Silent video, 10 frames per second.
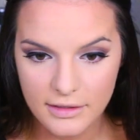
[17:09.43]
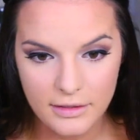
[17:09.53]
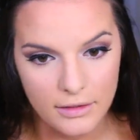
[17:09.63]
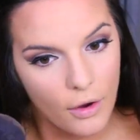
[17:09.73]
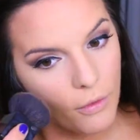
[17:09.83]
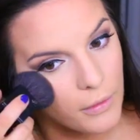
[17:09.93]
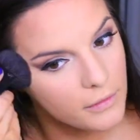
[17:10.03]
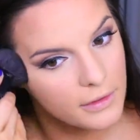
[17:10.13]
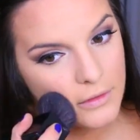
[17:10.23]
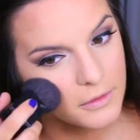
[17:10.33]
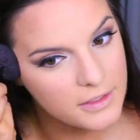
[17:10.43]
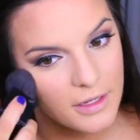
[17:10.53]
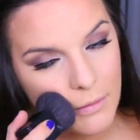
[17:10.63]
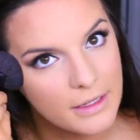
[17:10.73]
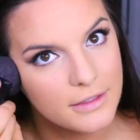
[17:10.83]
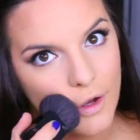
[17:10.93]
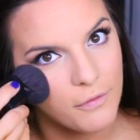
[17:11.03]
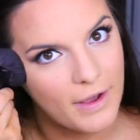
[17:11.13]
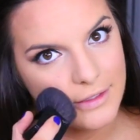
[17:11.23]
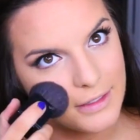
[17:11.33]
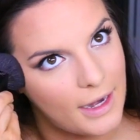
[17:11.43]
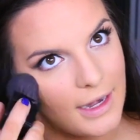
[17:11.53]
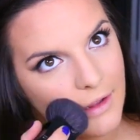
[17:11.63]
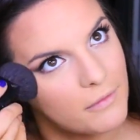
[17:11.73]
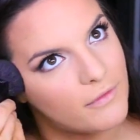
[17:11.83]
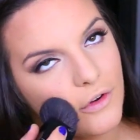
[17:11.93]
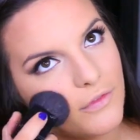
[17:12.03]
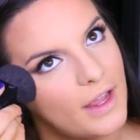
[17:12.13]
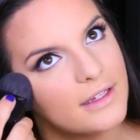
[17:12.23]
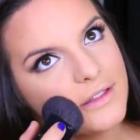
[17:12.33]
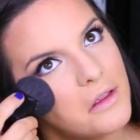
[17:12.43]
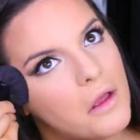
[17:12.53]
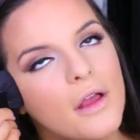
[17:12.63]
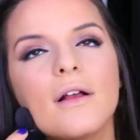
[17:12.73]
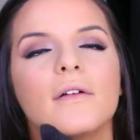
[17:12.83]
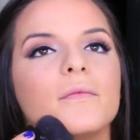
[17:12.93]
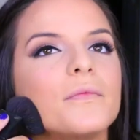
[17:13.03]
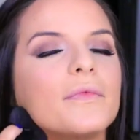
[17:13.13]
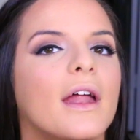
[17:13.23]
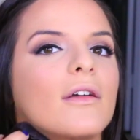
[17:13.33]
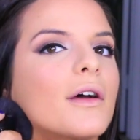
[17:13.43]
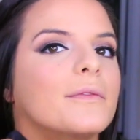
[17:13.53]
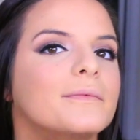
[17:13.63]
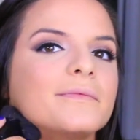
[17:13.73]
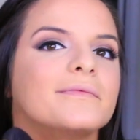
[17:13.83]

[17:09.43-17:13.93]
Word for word: So just to me, it's so fascinating for face. I don't know.